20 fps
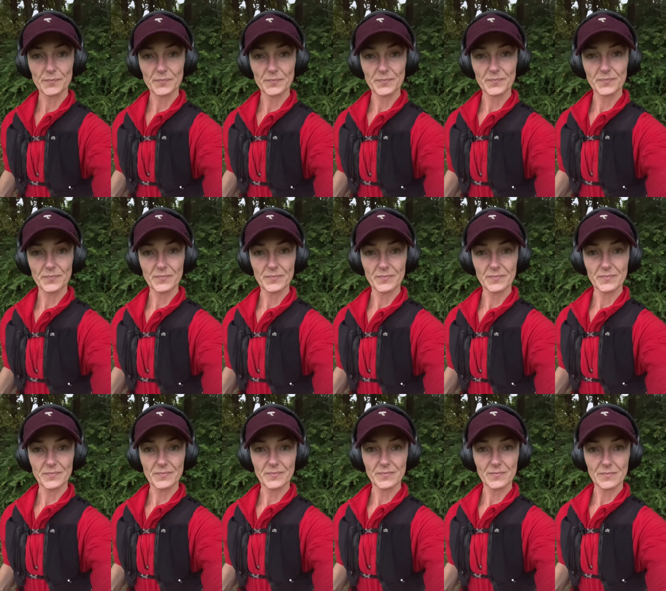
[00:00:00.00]

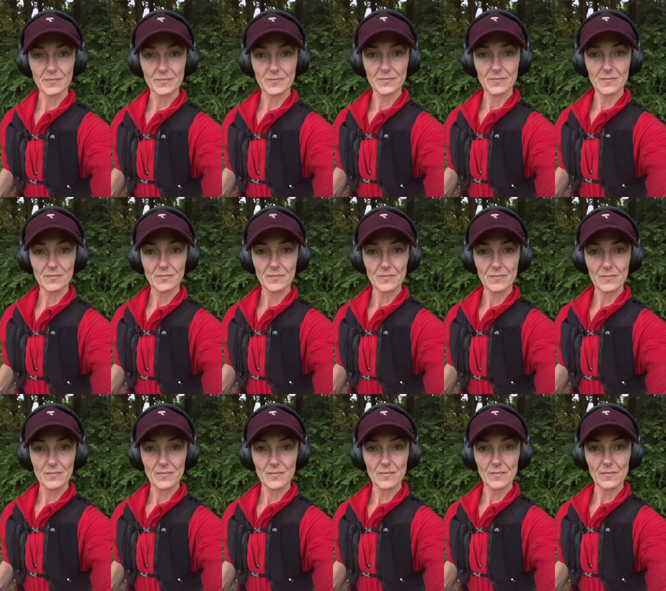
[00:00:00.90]

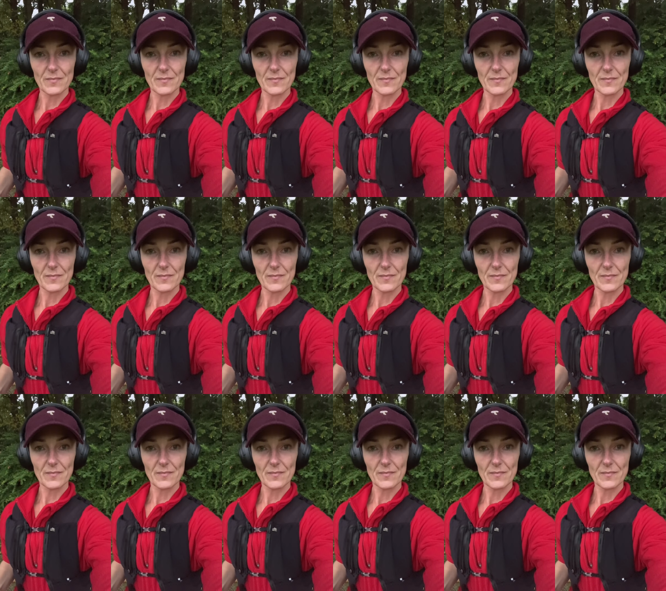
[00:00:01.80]
Nothing is said.